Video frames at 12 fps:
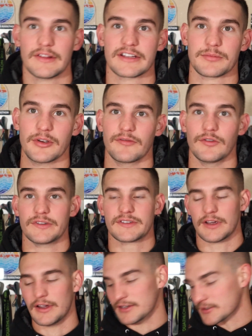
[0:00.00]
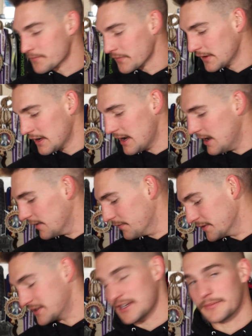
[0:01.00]
That's my foot size.
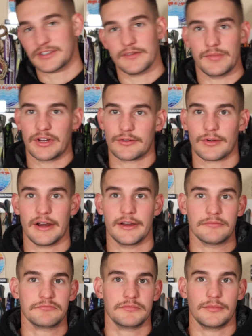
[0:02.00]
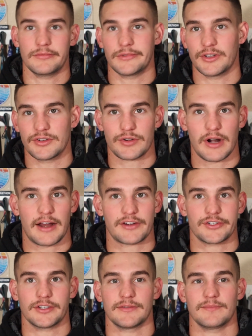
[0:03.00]
And the Timps have been great. Good
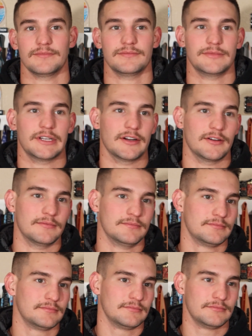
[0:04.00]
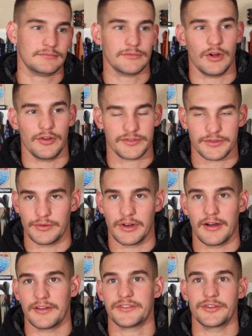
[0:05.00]
traction, also
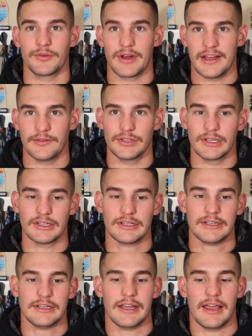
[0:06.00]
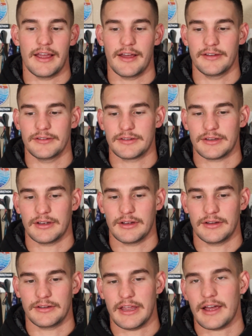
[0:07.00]
not too heavy. And
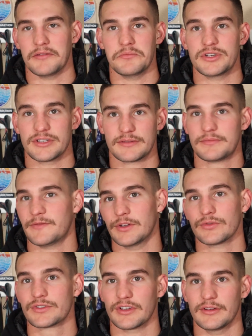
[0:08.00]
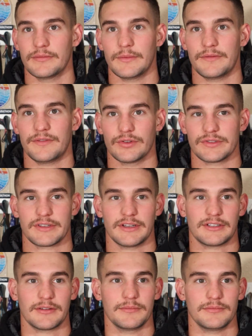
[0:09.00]
yeah, just feels good. It feels
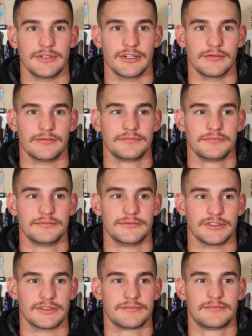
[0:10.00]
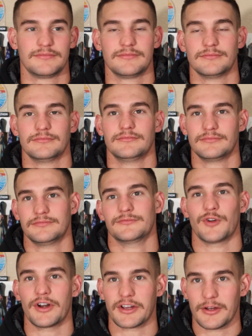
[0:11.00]
like I'm, just
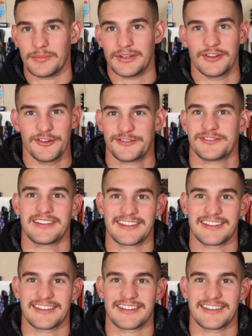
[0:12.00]
running on pillows.